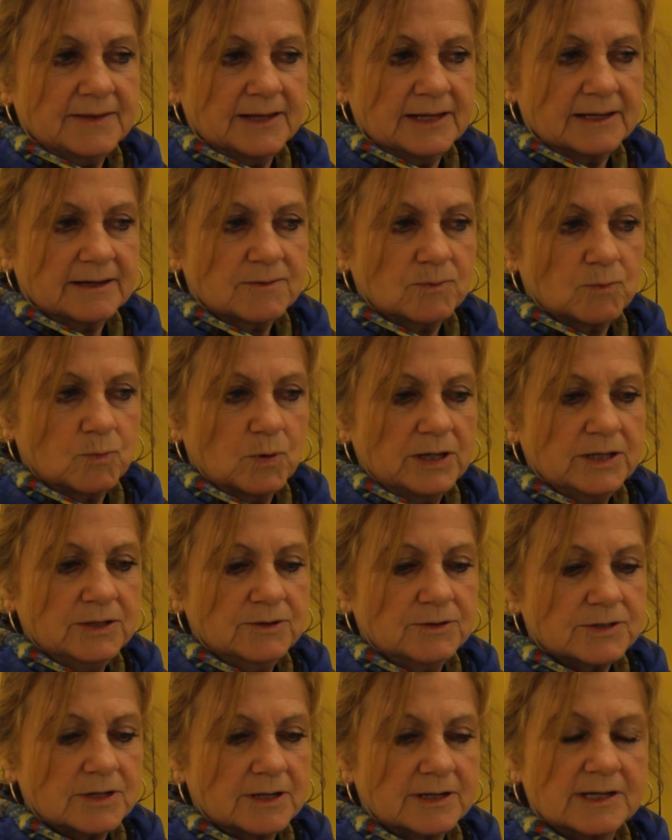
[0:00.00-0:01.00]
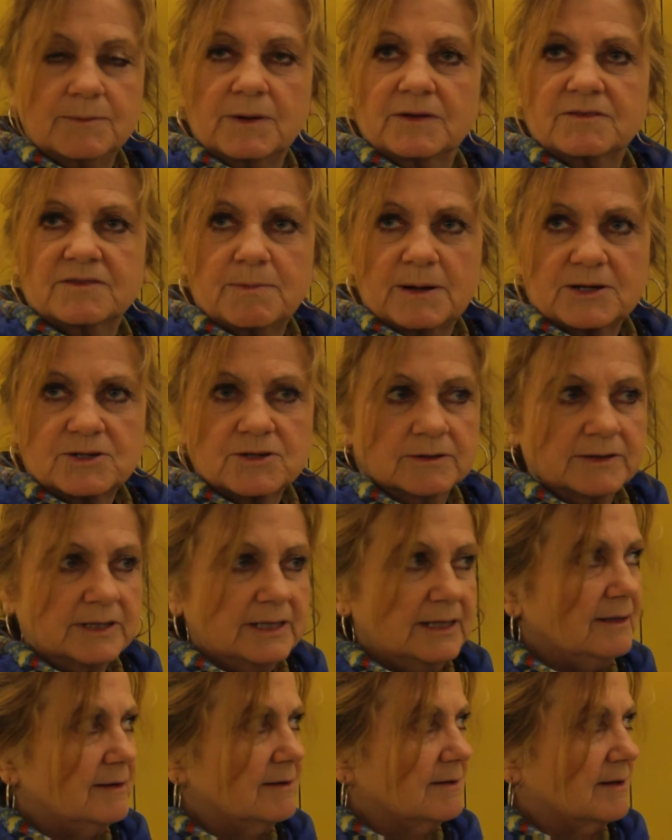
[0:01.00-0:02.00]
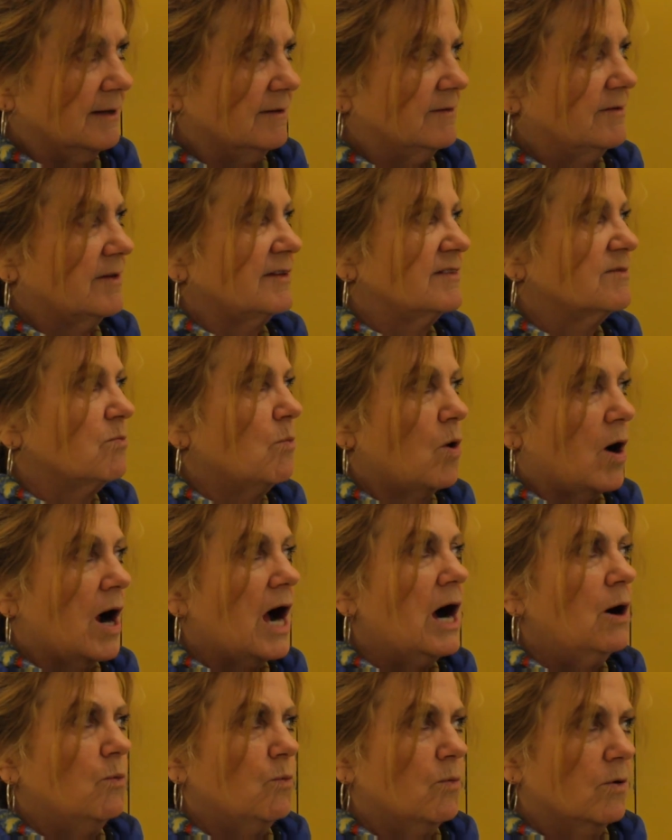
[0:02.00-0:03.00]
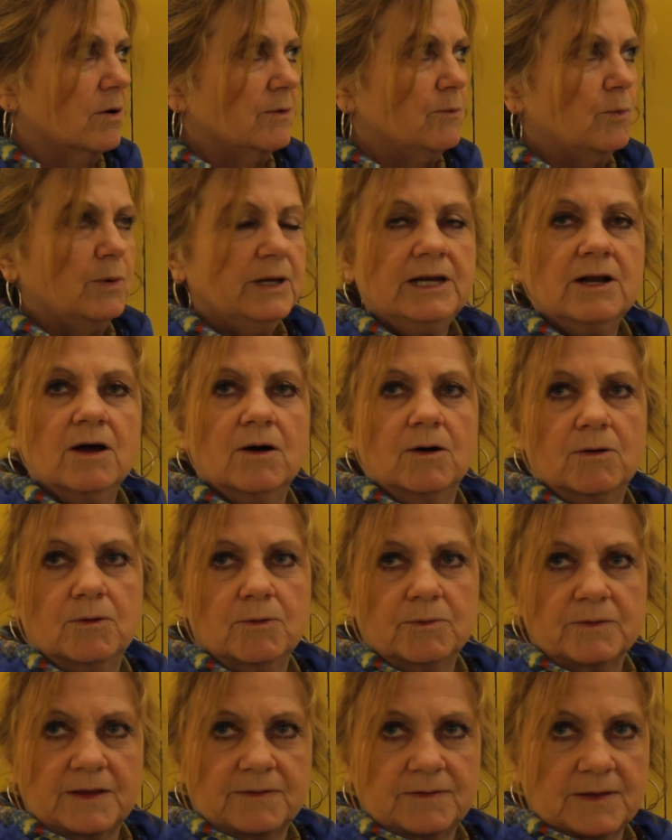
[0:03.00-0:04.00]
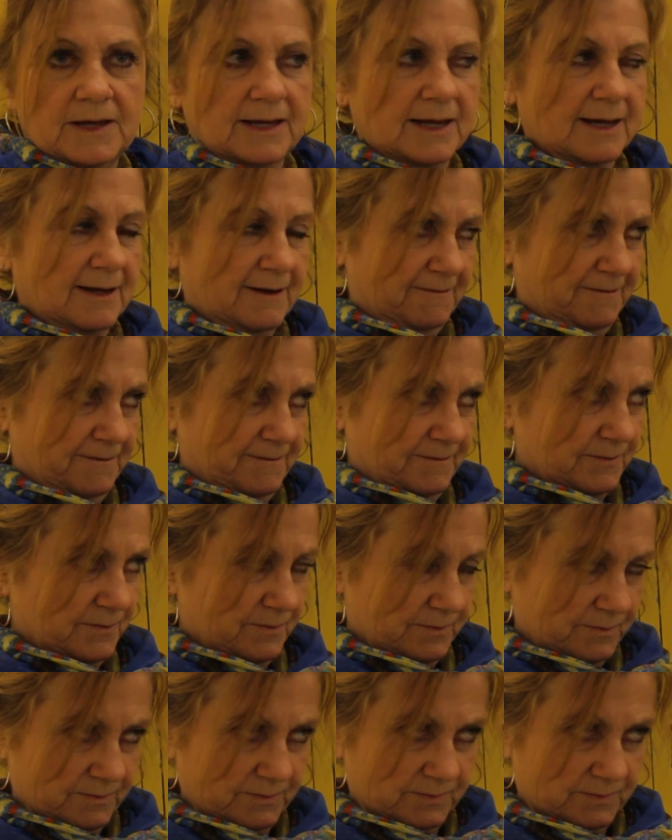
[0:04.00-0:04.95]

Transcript: I think when you're talking about special needs kids, that's more outward. We know that they have